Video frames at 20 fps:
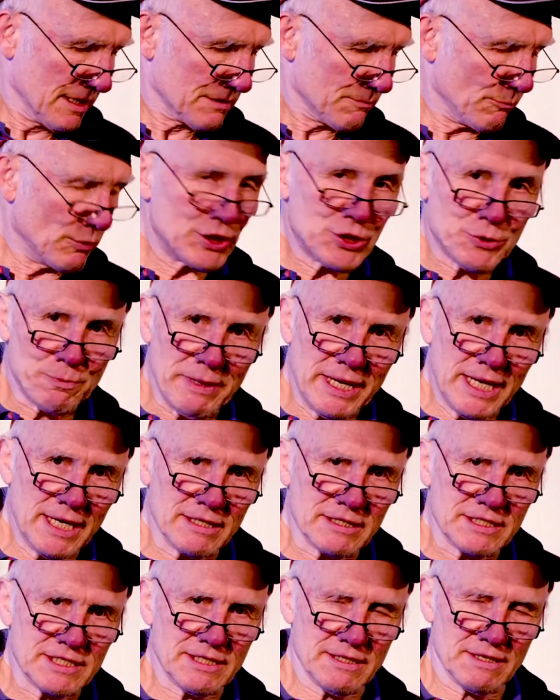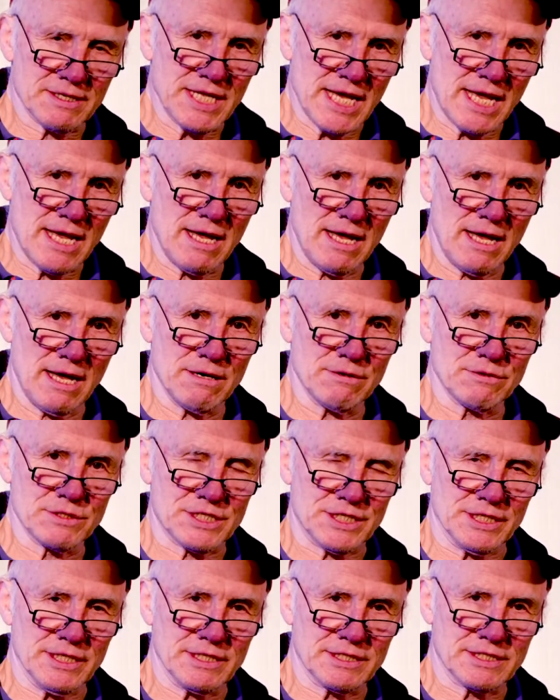which means their
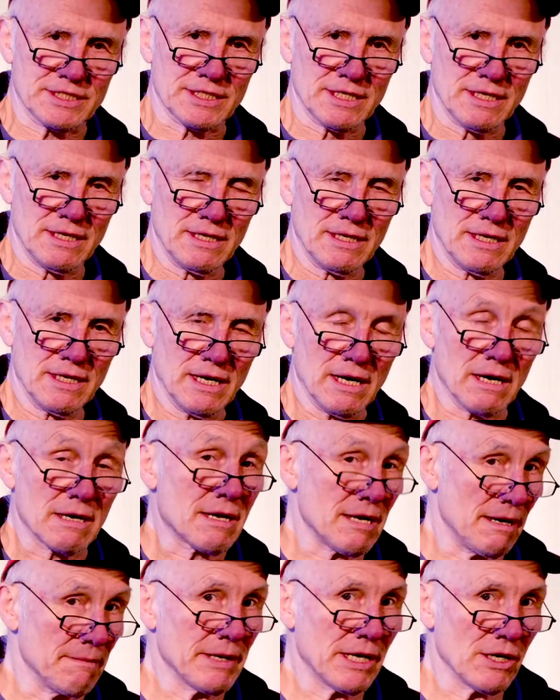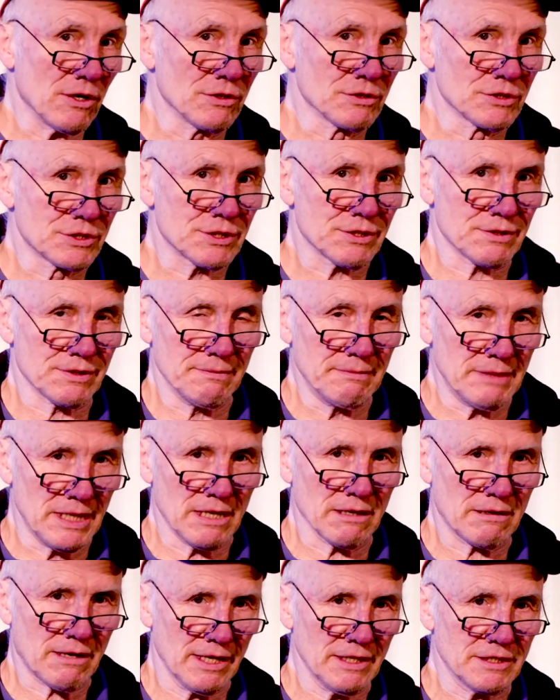houses are coming onto the
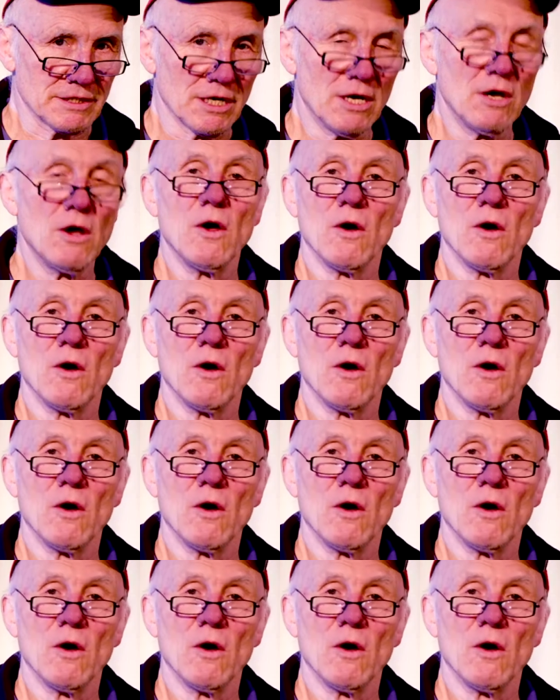market,